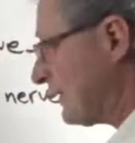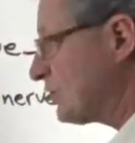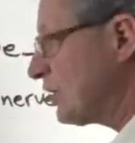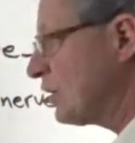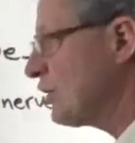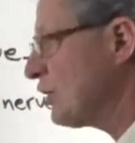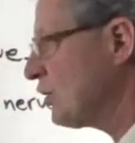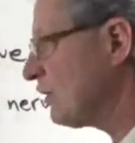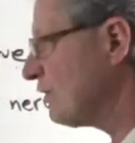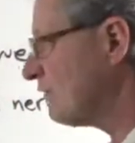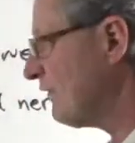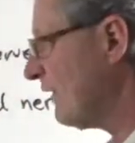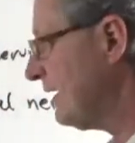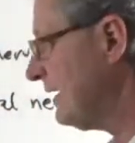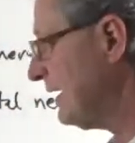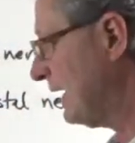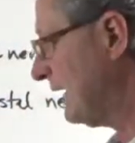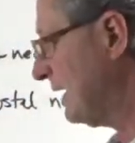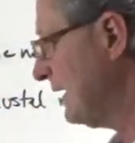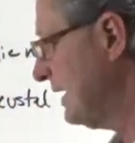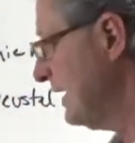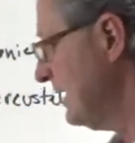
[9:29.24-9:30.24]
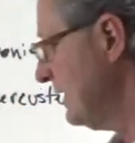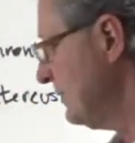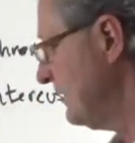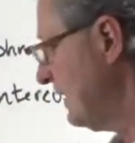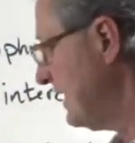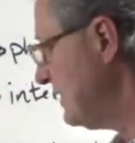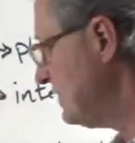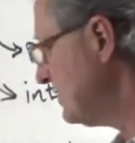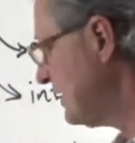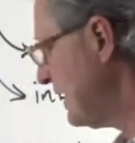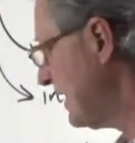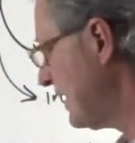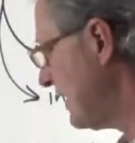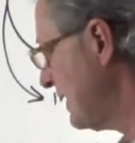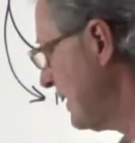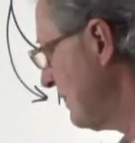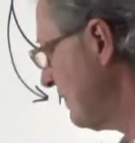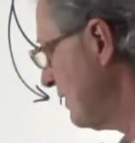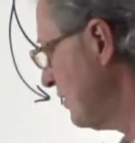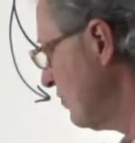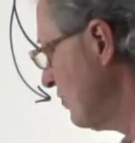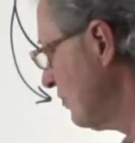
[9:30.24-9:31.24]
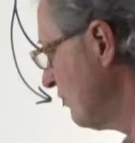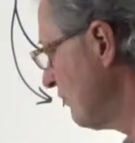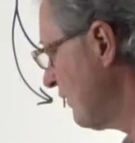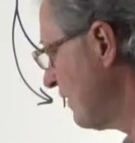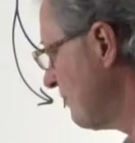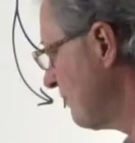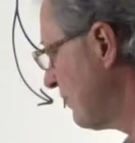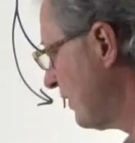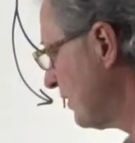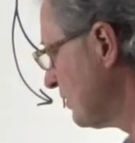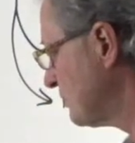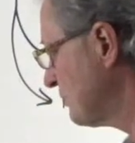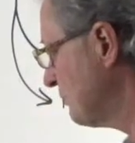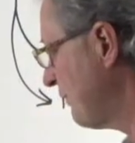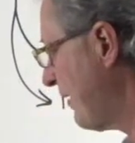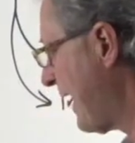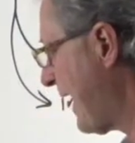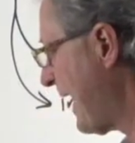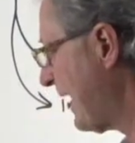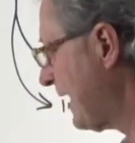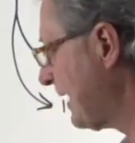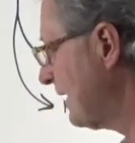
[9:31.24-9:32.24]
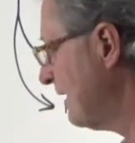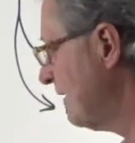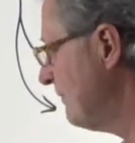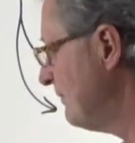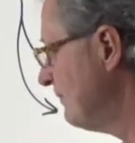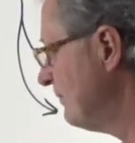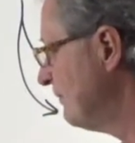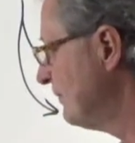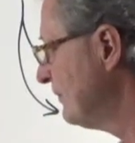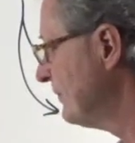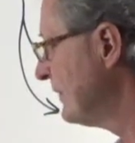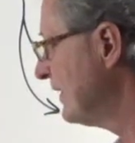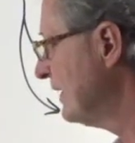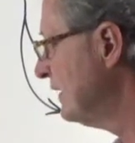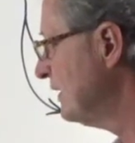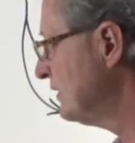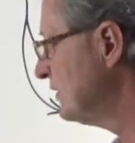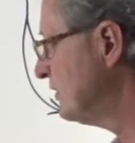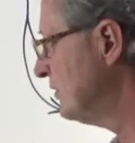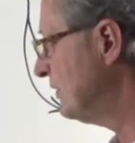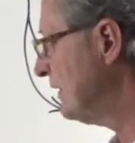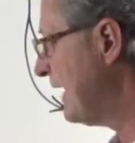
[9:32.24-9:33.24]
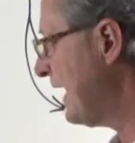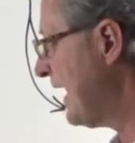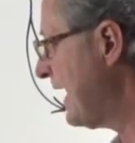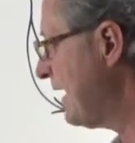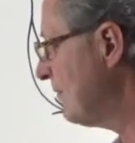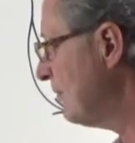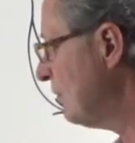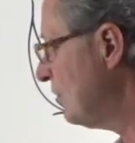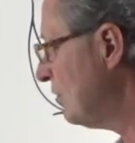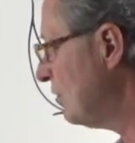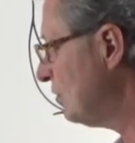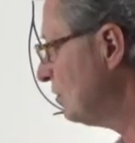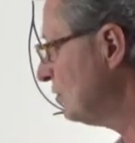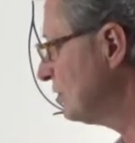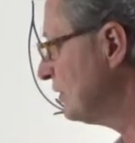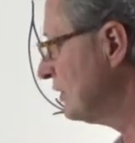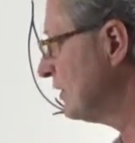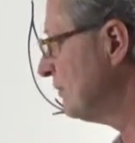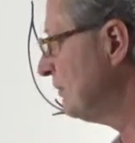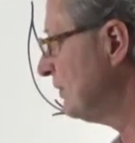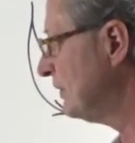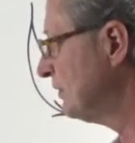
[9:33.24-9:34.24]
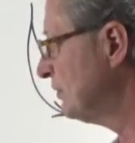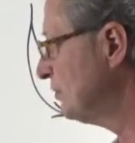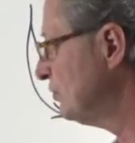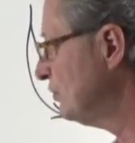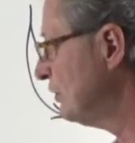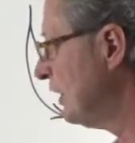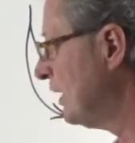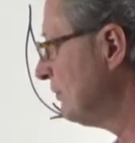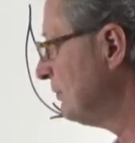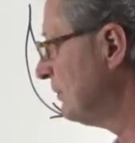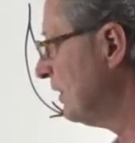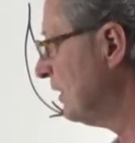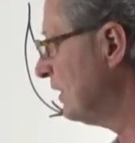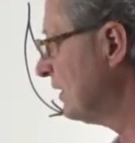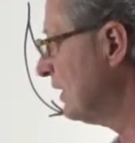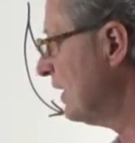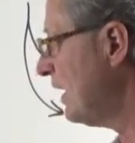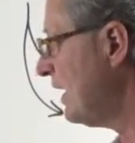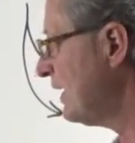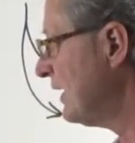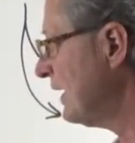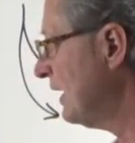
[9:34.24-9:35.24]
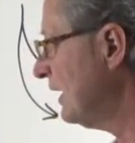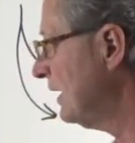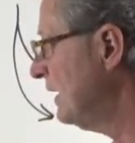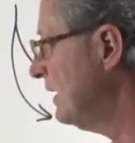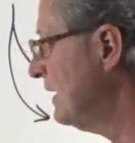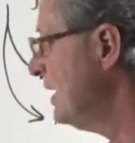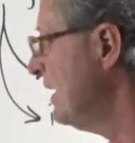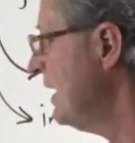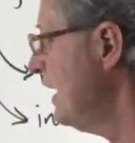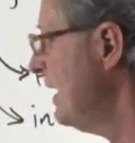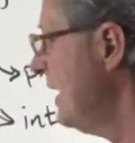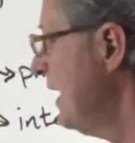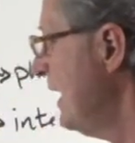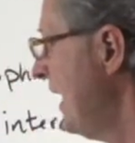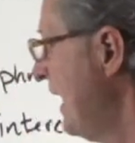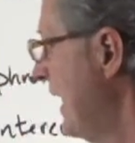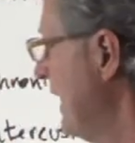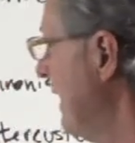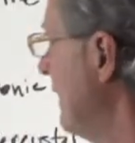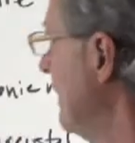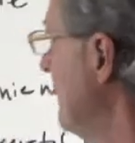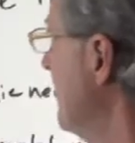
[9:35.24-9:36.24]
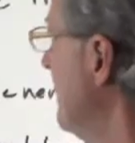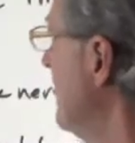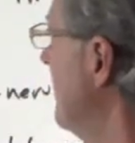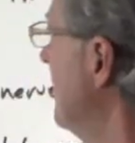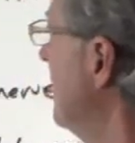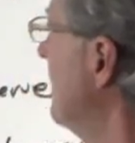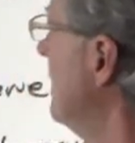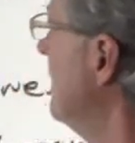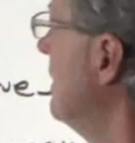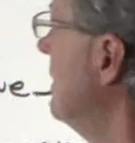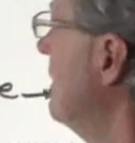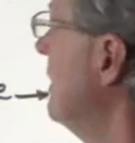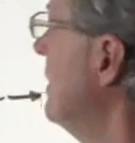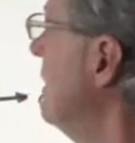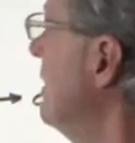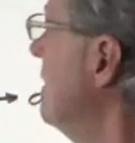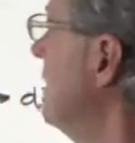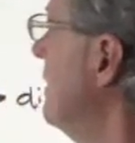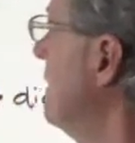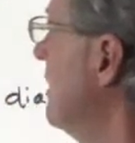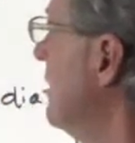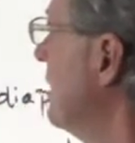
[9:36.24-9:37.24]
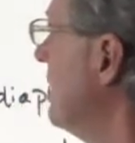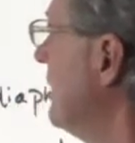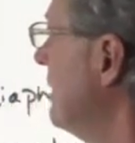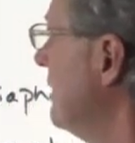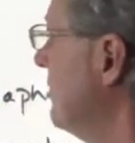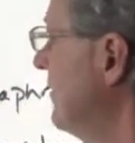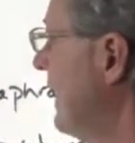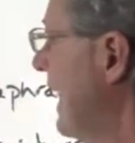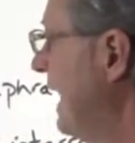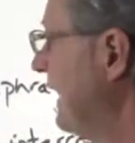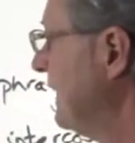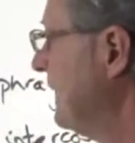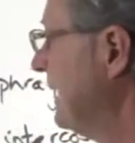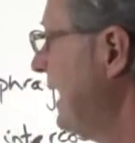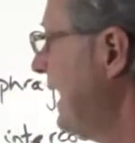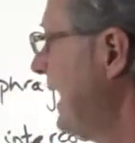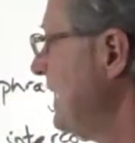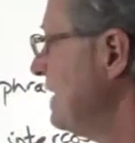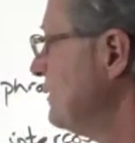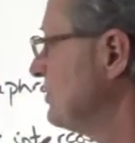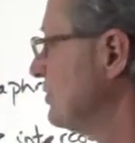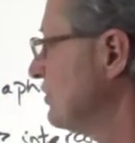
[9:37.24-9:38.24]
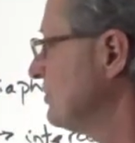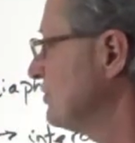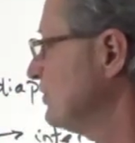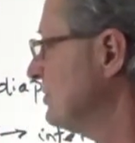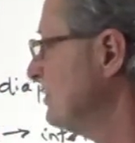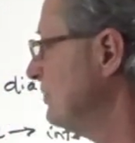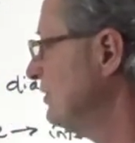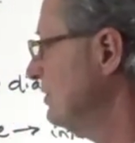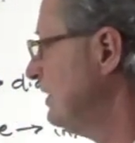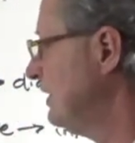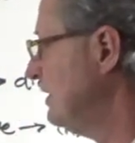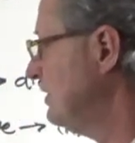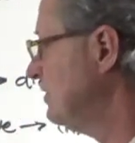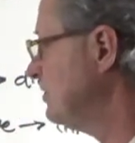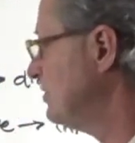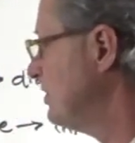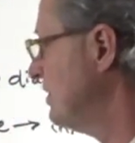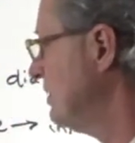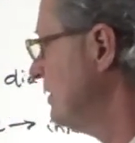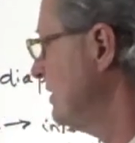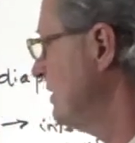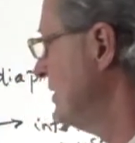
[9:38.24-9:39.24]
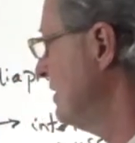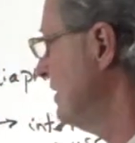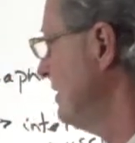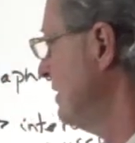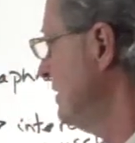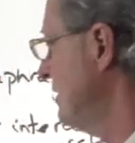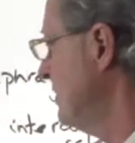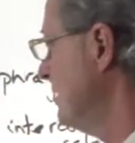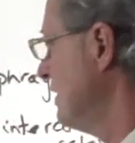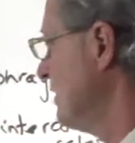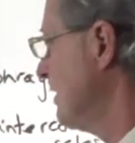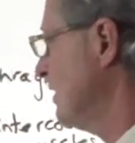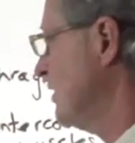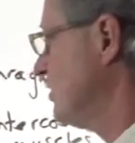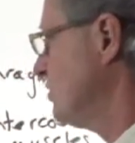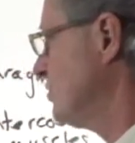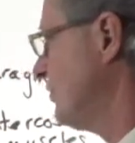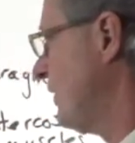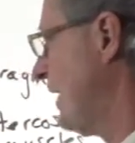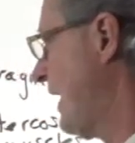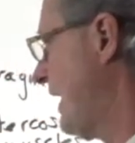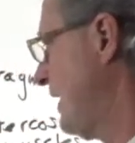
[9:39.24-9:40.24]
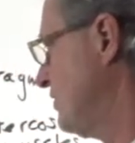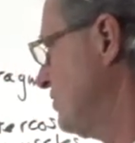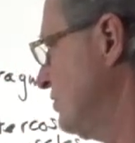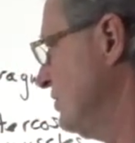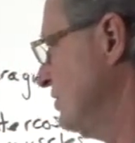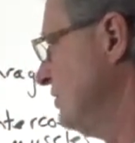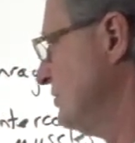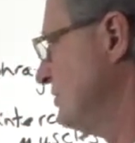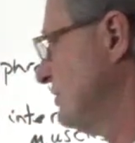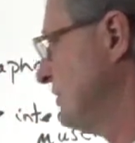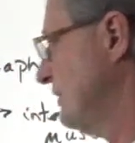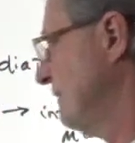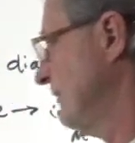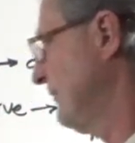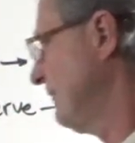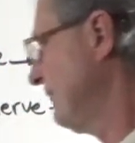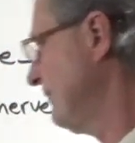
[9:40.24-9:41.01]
a nerve ending. They send a nerve impulse back to the MO, to the medulla oblongata, and that cancels these contractions.